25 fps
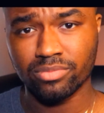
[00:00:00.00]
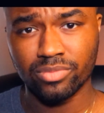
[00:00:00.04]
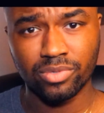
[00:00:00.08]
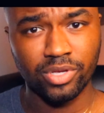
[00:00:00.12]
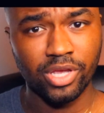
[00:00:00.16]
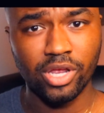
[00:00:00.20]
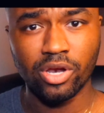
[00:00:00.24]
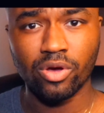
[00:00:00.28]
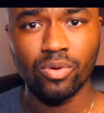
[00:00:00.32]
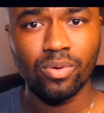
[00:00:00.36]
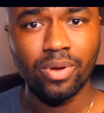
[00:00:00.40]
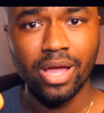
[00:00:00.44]

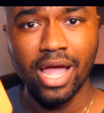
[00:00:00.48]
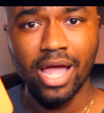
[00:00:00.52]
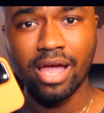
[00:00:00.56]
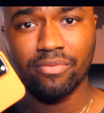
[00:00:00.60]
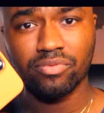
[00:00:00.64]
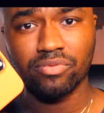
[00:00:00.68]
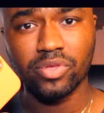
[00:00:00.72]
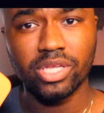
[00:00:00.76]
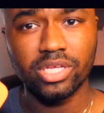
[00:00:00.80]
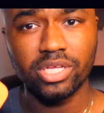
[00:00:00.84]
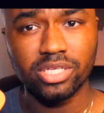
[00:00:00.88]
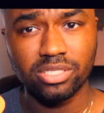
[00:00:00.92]

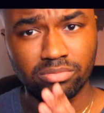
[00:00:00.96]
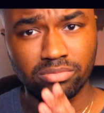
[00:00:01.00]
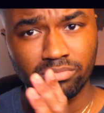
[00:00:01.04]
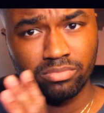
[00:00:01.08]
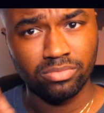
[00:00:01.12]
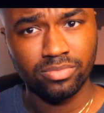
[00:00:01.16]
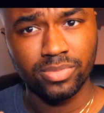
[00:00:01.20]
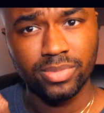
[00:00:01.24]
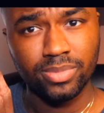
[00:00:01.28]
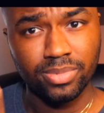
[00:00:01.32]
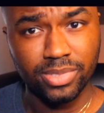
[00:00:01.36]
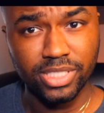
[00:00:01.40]
after this
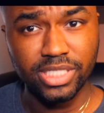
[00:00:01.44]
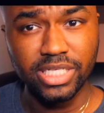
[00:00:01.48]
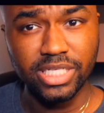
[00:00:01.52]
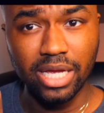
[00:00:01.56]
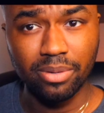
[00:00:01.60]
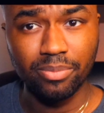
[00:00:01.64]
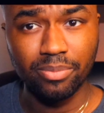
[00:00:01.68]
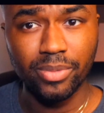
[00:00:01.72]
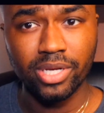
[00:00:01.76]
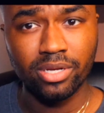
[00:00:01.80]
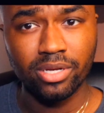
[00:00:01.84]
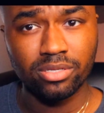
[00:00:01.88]

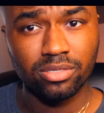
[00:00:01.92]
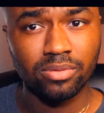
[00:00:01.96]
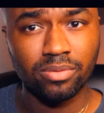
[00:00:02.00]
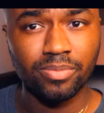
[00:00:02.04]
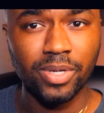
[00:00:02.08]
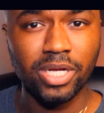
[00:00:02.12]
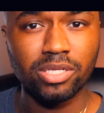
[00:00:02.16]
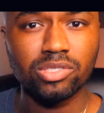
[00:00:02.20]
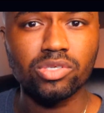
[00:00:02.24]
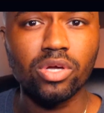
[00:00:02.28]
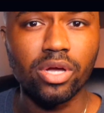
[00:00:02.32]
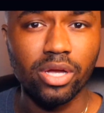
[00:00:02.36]
segment
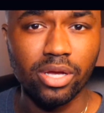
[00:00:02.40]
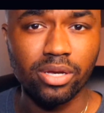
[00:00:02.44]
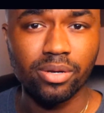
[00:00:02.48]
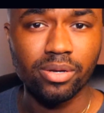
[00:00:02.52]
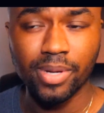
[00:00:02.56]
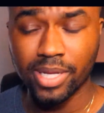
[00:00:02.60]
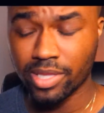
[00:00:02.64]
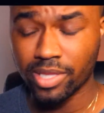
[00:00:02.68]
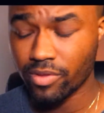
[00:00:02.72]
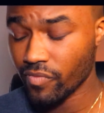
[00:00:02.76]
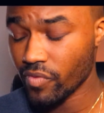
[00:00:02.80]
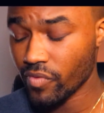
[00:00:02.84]
about talking
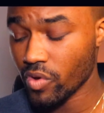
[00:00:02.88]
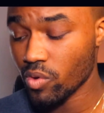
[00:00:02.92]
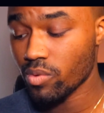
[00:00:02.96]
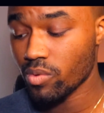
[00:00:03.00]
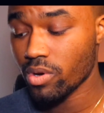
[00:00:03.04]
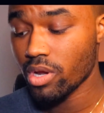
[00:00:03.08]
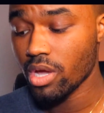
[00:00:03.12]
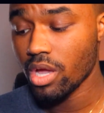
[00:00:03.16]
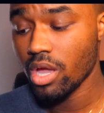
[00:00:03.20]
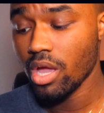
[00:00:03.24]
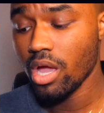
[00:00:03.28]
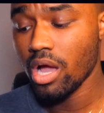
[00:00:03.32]
about the
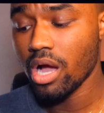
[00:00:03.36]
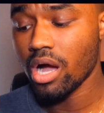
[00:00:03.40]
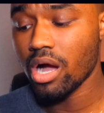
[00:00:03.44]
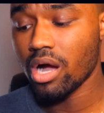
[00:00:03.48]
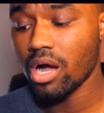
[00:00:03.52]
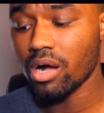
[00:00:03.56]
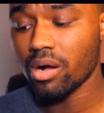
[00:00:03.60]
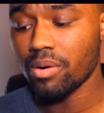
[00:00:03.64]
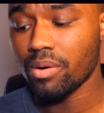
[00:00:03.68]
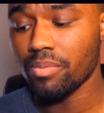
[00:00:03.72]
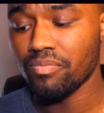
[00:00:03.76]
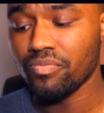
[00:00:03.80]
phone,
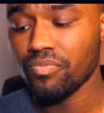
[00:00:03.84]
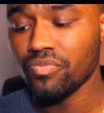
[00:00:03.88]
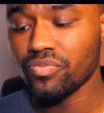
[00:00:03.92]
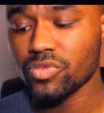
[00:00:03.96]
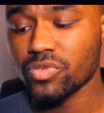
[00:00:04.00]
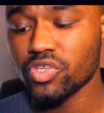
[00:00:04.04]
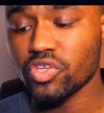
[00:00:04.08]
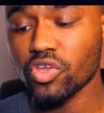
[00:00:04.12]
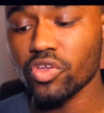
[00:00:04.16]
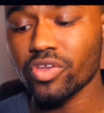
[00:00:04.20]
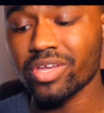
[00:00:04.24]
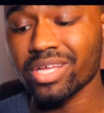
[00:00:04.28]

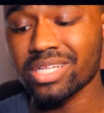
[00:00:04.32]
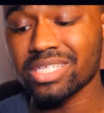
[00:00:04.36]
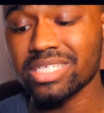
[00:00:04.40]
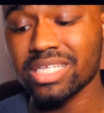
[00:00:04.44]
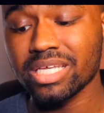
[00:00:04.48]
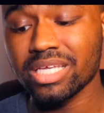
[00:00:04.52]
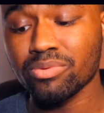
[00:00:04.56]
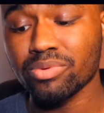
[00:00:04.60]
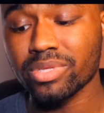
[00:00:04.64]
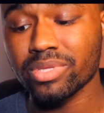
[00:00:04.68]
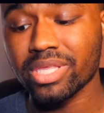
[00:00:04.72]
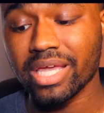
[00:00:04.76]
so you can
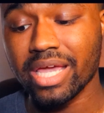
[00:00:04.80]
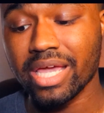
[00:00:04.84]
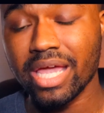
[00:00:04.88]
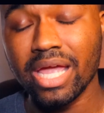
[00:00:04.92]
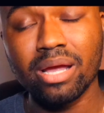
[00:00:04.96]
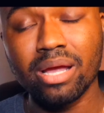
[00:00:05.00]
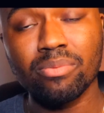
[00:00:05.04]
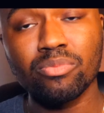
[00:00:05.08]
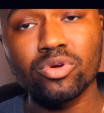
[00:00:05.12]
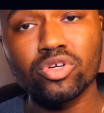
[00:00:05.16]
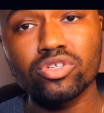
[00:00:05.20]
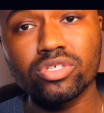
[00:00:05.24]
see what the
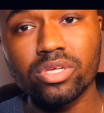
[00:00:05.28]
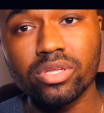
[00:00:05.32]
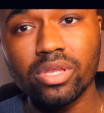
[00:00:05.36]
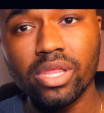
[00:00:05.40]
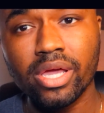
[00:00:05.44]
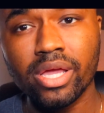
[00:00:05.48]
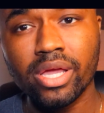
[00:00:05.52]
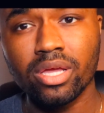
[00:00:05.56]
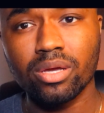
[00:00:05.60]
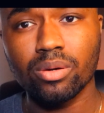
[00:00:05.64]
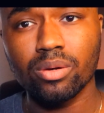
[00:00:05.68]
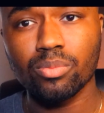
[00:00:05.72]
cameras are
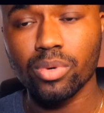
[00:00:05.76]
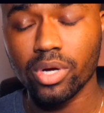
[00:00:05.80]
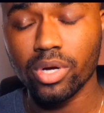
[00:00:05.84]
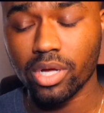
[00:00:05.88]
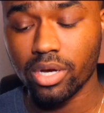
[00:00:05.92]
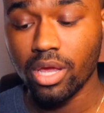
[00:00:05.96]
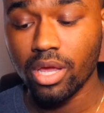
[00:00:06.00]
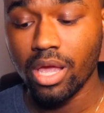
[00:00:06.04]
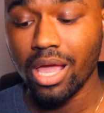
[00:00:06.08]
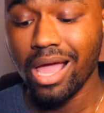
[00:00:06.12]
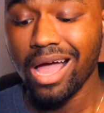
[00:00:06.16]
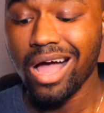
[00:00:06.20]
like.
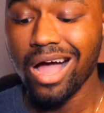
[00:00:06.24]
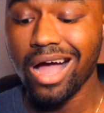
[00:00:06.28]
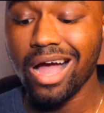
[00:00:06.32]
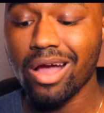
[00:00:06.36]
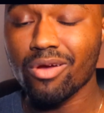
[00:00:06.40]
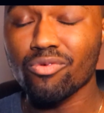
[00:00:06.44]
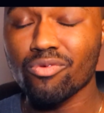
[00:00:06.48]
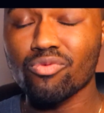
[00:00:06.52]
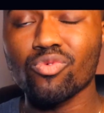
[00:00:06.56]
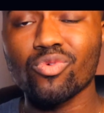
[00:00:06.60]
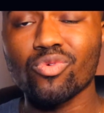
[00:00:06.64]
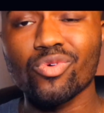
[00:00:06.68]
But
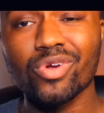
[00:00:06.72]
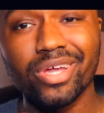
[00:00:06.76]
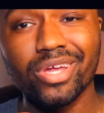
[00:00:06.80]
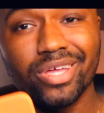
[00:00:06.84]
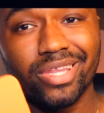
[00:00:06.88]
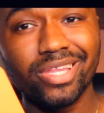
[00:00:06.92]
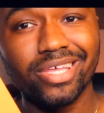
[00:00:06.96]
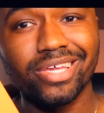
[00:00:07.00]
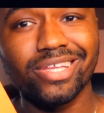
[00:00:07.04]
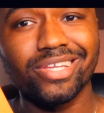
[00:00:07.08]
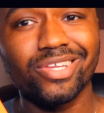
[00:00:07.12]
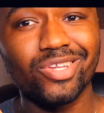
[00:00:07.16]
I
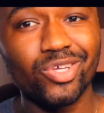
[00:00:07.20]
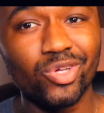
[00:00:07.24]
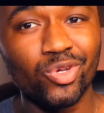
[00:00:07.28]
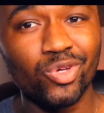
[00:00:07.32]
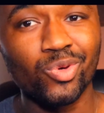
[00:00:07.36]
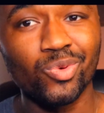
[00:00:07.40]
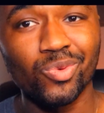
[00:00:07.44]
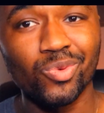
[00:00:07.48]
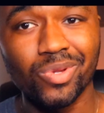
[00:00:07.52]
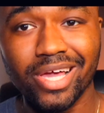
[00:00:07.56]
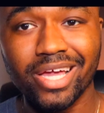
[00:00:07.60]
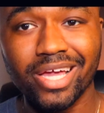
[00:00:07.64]
really
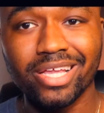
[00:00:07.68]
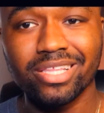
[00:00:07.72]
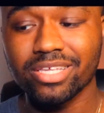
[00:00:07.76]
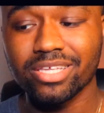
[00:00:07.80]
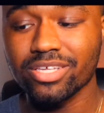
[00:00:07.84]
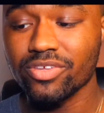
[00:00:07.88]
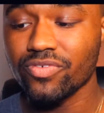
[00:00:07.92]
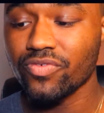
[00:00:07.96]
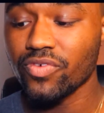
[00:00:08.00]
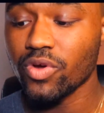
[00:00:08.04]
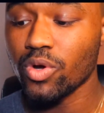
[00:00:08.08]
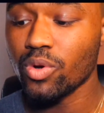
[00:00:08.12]
do like
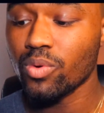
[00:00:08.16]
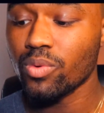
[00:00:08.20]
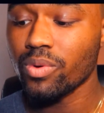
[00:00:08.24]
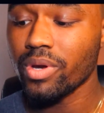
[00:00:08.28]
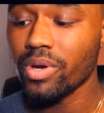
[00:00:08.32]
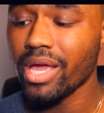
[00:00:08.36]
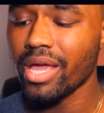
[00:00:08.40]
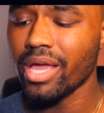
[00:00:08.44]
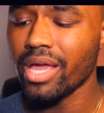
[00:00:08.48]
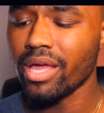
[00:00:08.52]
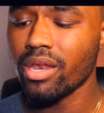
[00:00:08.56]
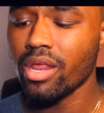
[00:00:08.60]
this phone,
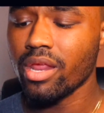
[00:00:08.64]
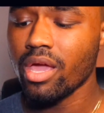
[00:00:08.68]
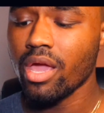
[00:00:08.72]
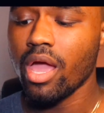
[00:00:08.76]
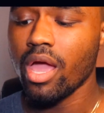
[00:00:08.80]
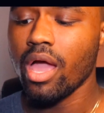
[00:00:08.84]
and